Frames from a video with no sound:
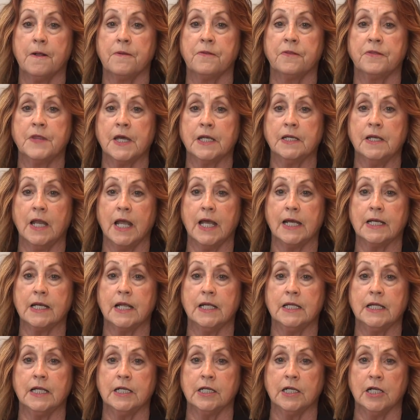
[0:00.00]
The net
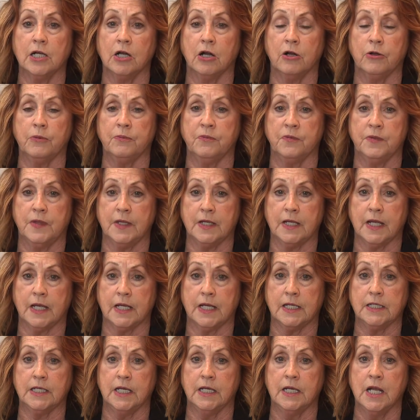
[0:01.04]
income
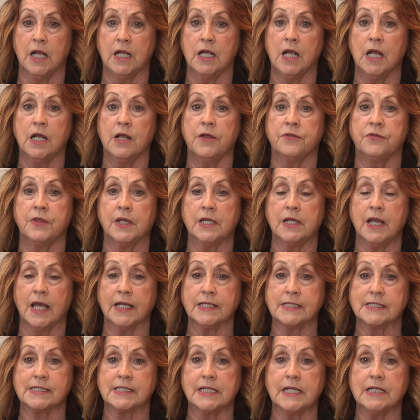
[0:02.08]
then, the
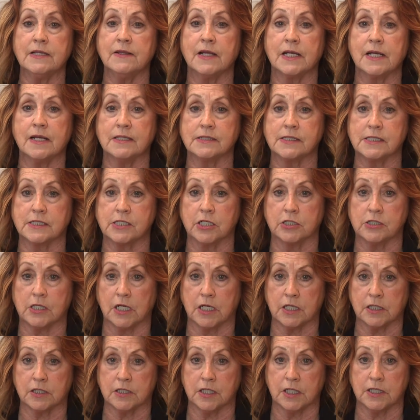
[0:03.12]
next thing that is
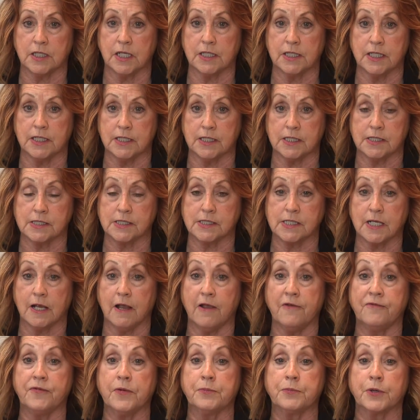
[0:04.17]
deducted is
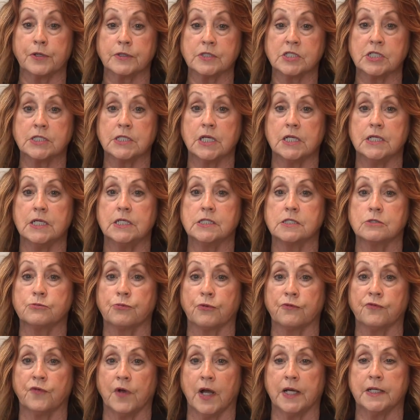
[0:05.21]
if a person is
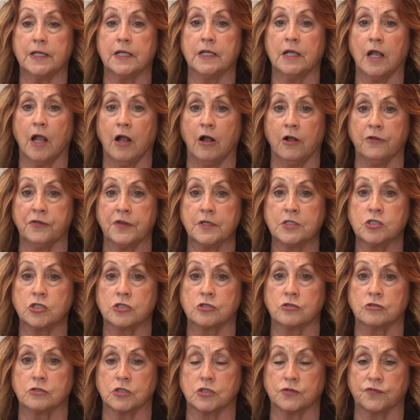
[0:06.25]
providing health
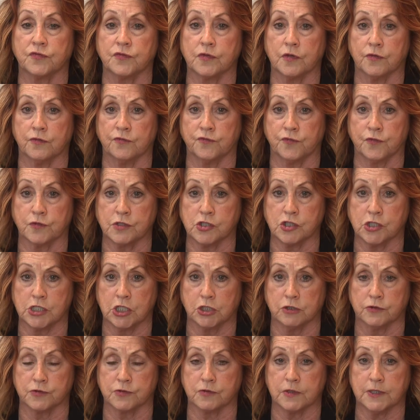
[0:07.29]
insurance for
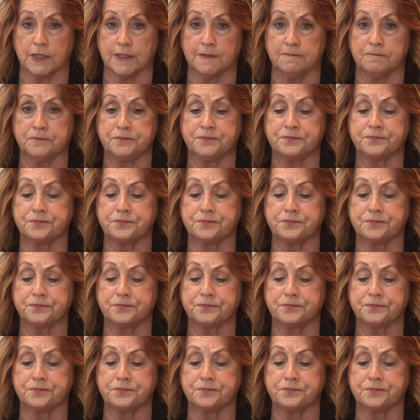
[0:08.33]
children,